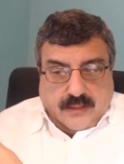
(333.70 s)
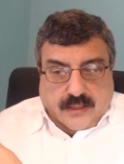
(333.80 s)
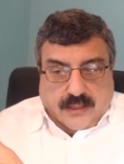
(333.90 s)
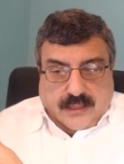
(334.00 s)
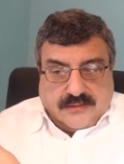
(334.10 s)

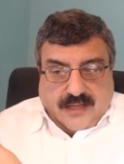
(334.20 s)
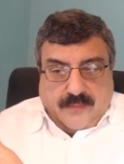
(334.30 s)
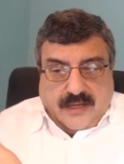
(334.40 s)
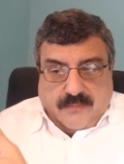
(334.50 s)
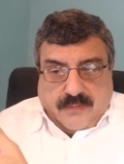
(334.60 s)
It's
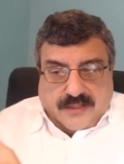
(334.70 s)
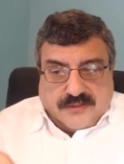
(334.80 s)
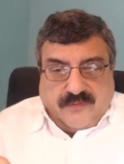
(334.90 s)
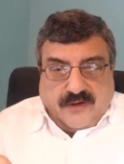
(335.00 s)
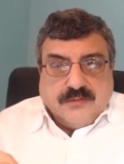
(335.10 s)
dominated by
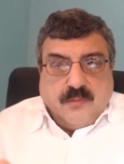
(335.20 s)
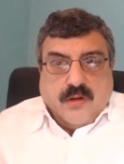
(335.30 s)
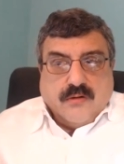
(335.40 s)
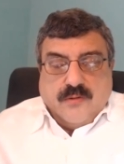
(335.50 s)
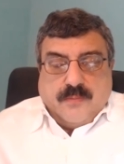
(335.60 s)
this very small
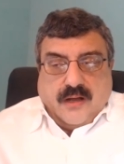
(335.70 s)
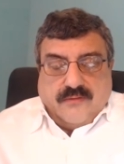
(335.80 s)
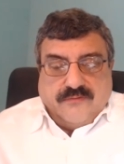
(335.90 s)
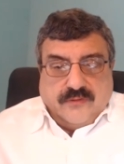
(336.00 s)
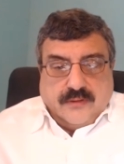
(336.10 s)
group
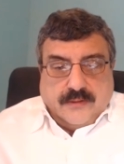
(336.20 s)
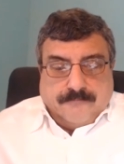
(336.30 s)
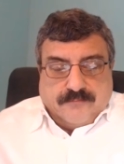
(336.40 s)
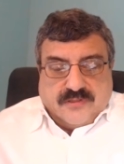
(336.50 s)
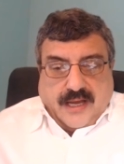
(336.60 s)
of
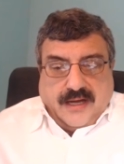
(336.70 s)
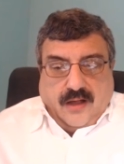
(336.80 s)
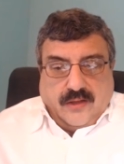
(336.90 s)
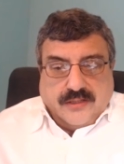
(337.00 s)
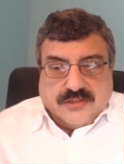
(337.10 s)

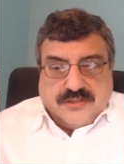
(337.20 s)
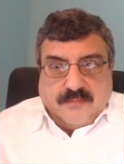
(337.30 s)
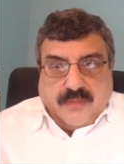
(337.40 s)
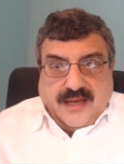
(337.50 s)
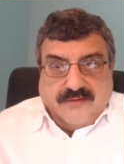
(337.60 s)
psychologists
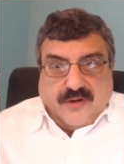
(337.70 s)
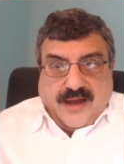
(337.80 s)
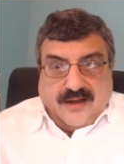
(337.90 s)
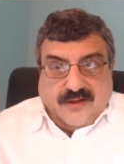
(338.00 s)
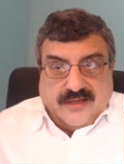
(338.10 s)
and behavior
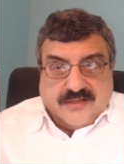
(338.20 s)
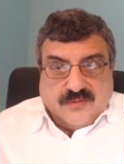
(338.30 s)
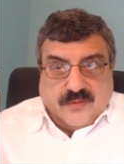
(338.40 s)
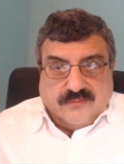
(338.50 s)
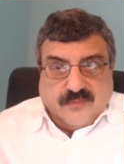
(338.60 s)
analysts,
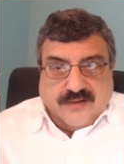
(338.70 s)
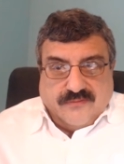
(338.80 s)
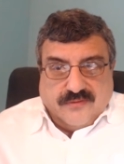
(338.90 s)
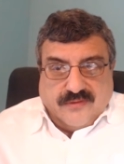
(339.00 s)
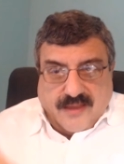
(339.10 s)

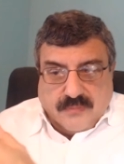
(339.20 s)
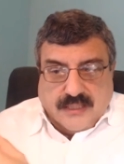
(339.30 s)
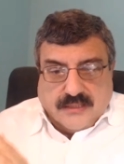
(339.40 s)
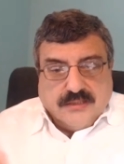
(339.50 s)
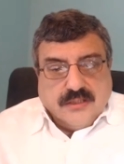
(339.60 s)
whatever that
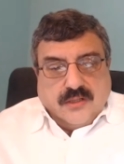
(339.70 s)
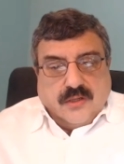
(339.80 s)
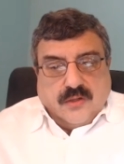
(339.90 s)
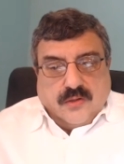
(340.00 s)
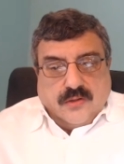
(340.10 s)
means,
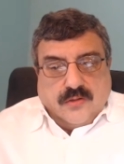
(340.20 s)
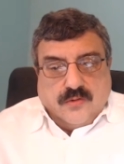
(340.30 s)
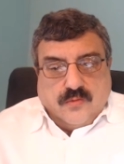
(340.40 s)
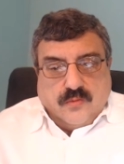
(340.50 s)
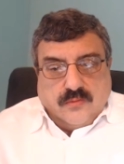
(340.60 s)

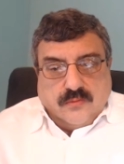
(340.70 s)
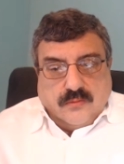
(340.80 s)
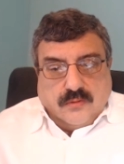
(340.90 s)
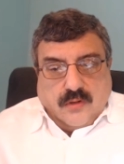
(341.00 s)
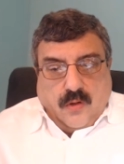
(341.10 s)
who
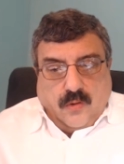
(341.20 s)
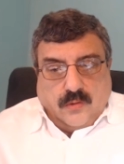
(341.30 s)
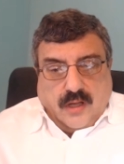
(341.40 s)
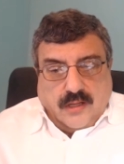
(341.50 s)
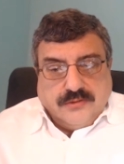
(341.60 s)

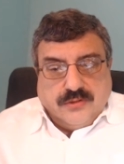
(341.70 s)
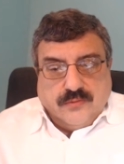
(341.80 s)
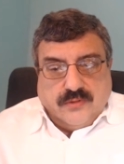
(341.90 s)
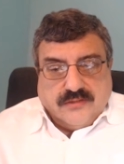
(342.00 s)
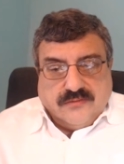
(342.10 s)
hold on
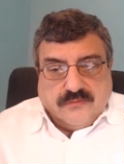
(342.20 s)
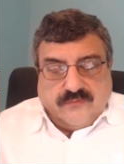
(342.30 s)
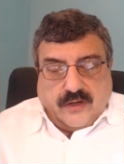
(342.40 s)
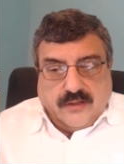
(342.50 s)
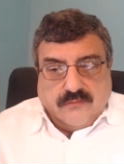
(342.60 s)
to this
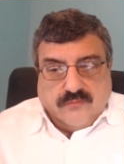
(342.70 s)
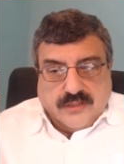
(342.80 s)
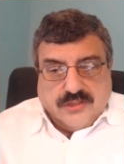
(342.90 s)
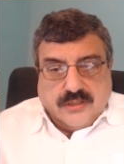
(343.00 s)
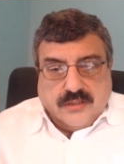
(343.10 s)
very
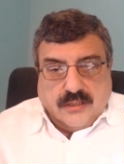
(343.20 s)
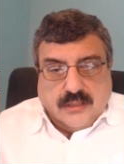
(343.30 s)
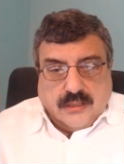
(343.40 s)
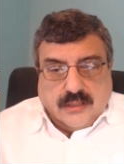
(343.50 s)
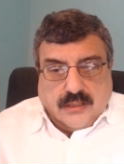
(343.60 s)
rigid,
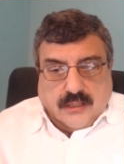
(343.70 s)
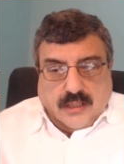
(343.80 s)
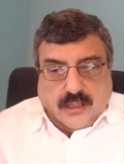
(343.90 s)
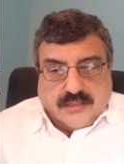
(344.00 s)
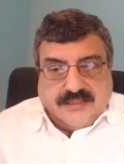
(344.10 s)

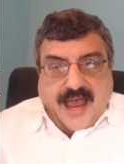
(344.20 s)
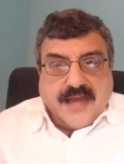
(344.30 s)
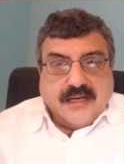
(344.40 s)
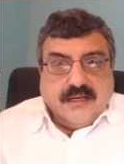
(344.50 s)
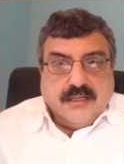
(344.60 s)

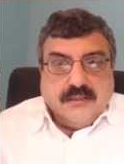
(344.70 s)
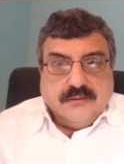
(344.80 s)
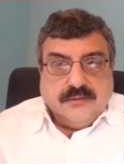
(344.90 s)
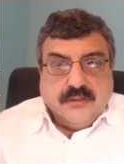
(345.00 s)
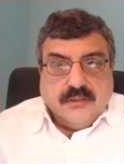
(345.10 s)
static
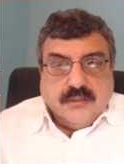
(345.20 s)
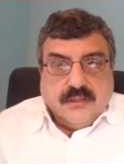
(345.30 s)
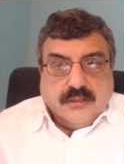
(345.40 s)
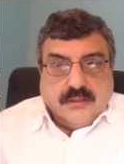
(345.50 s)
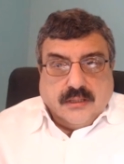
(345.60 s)

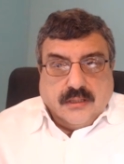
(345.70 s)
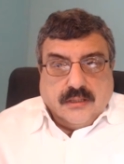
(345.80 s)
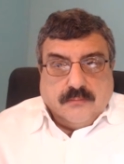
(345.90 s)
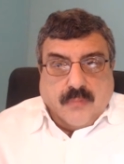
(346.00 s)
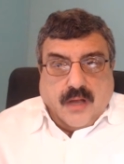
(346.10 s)

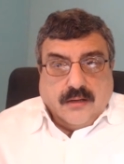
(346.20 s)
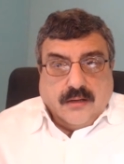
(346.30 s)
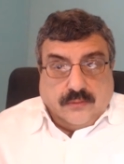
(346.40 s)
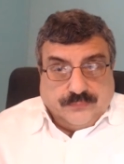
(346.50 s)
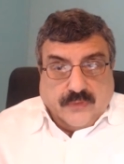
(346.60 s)

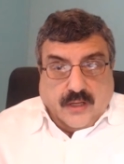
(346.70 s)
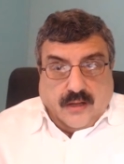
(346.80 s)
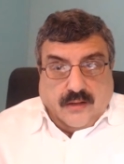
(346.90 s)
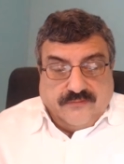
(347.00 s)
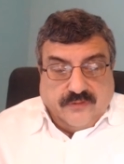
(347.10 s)
model
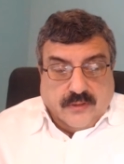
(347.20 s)
of